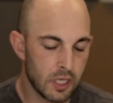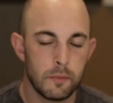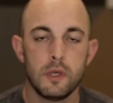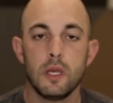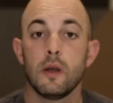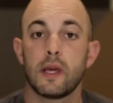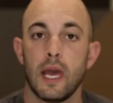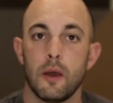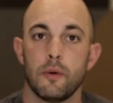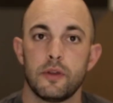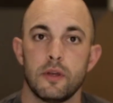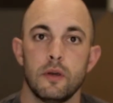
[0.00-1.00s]

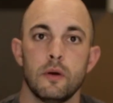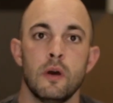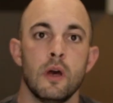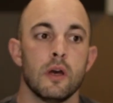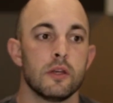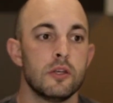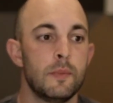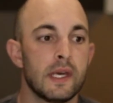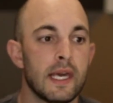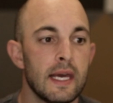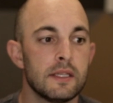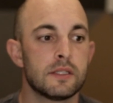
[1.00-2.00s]
communicate with you, you
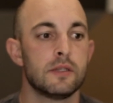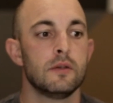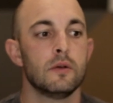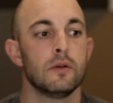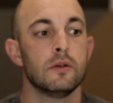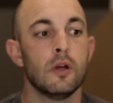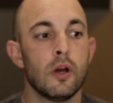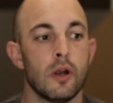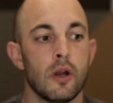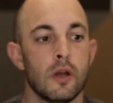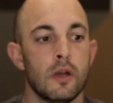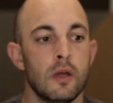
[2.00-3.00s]
begin to
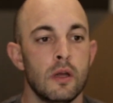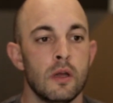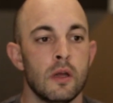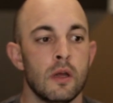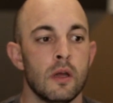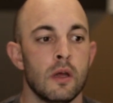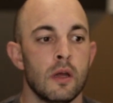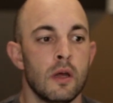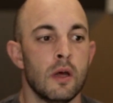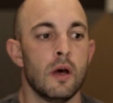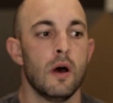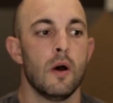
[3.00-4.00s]
learn
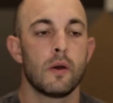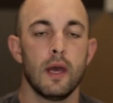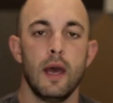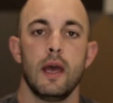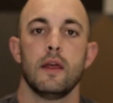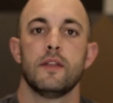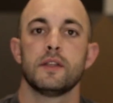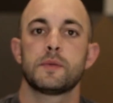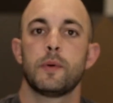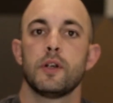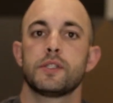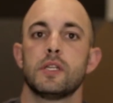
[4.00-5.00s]
okay, this
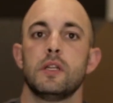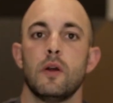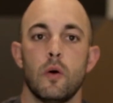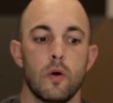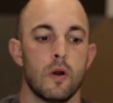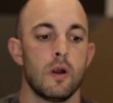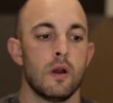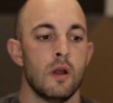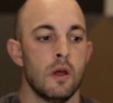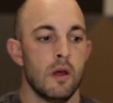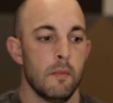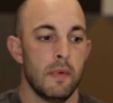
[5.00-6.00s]
person or
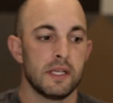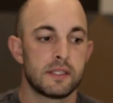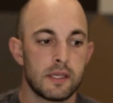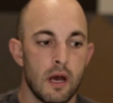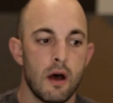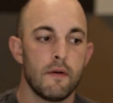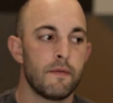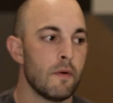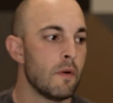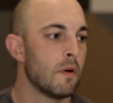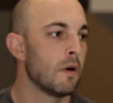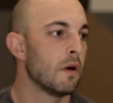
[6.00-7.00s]
myself
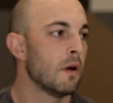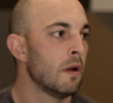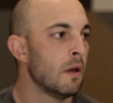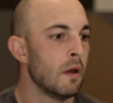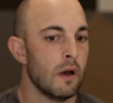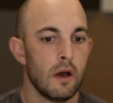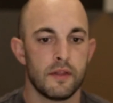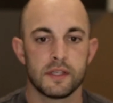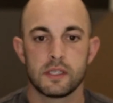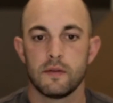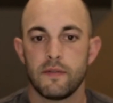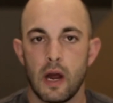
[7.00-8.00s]
or uh,
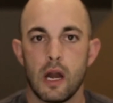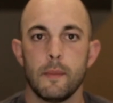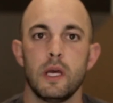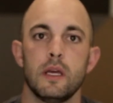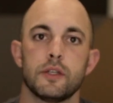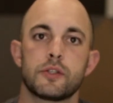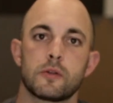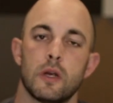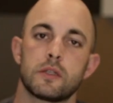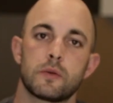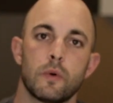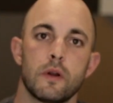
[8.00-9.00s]
this environment is
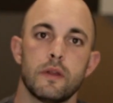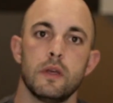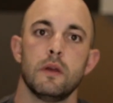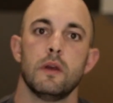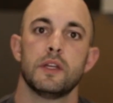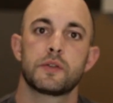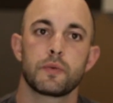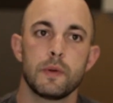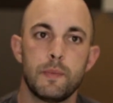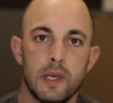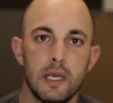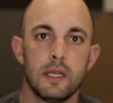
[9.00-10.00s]
trustworthy. It's
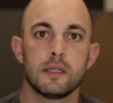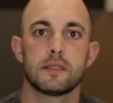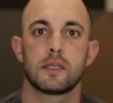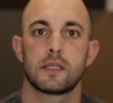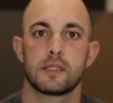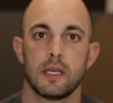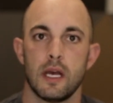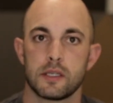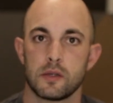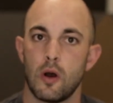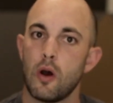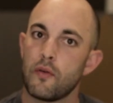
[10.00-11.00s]
repeated
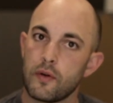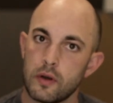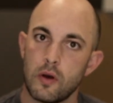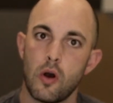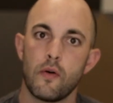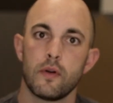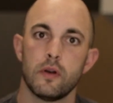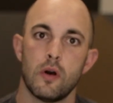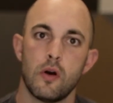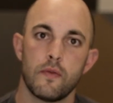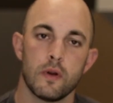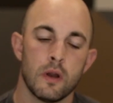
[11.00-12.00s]
success over and over and
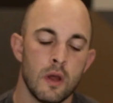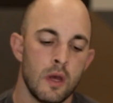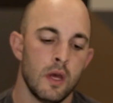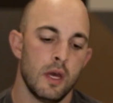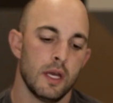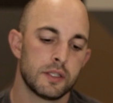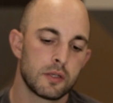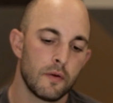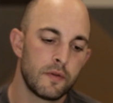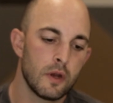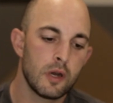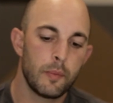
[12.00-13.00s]
over. And so
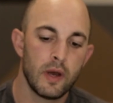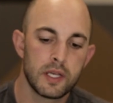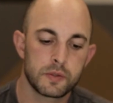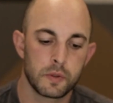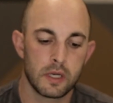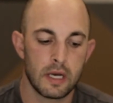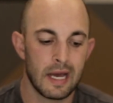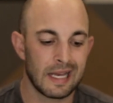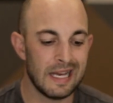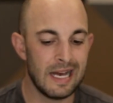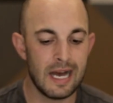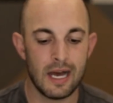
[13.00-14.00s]
if you're in a place where you're like,
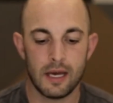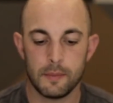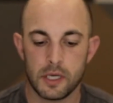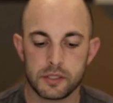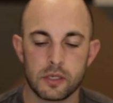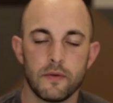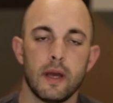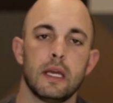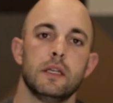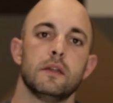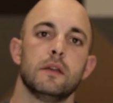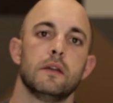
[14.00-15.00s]
ah, I'm not sure if I
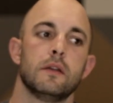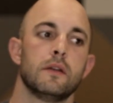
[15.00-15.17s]
can